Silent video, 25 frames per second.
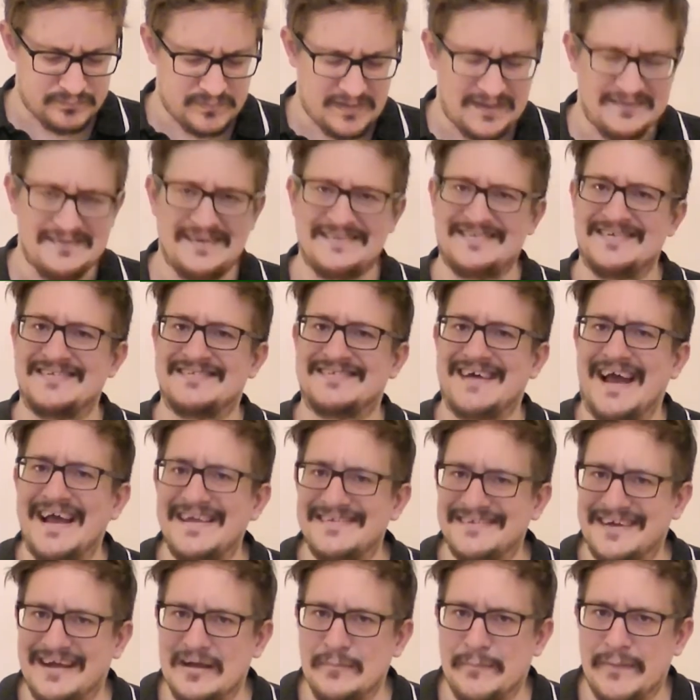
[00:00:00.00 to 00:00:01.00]
Doesn't taste
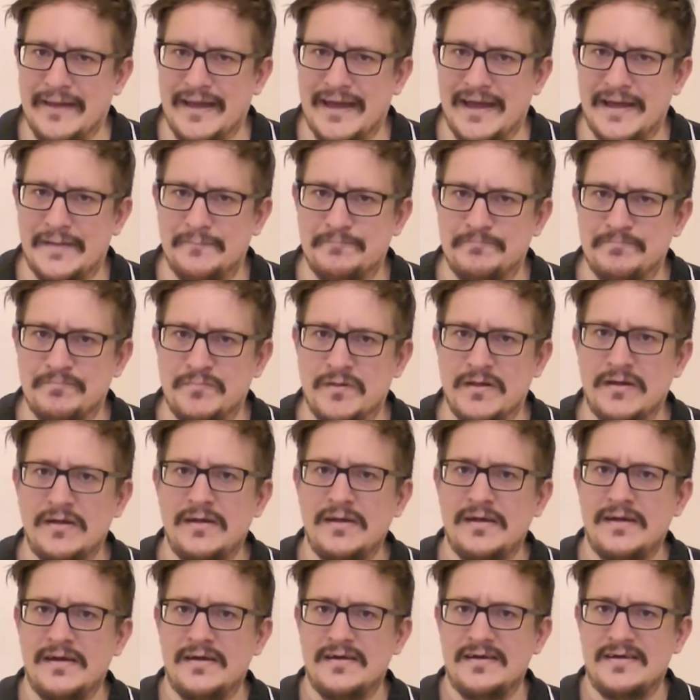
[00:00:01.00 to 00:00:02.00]
like a beer.
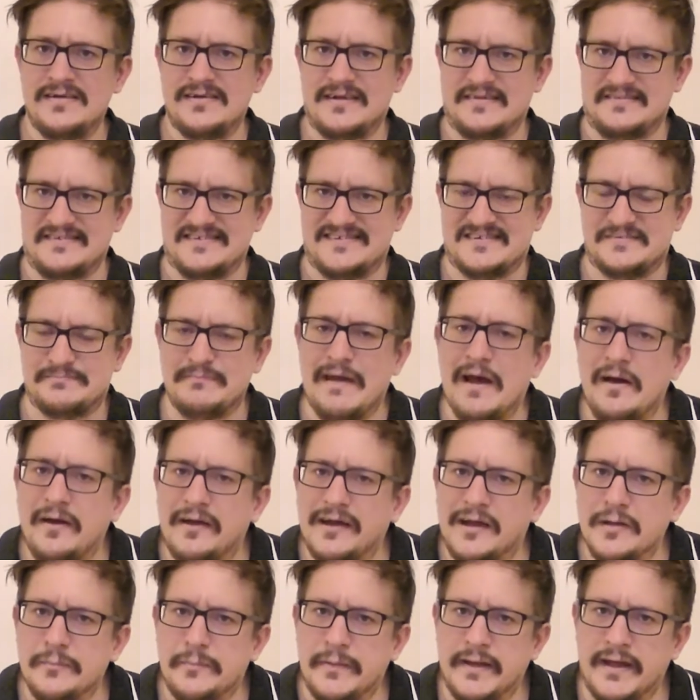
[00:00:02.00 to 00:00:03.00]
Doesn't smell
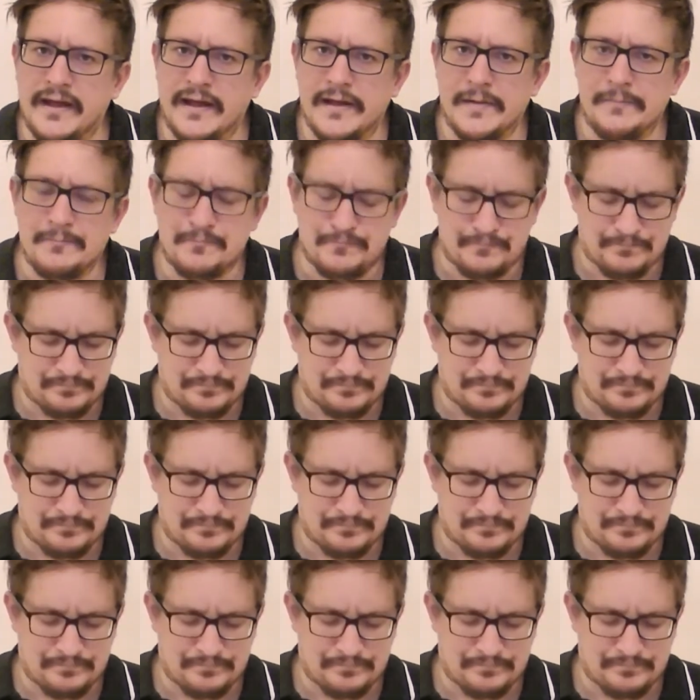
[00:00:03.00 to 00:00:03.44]
like a beer.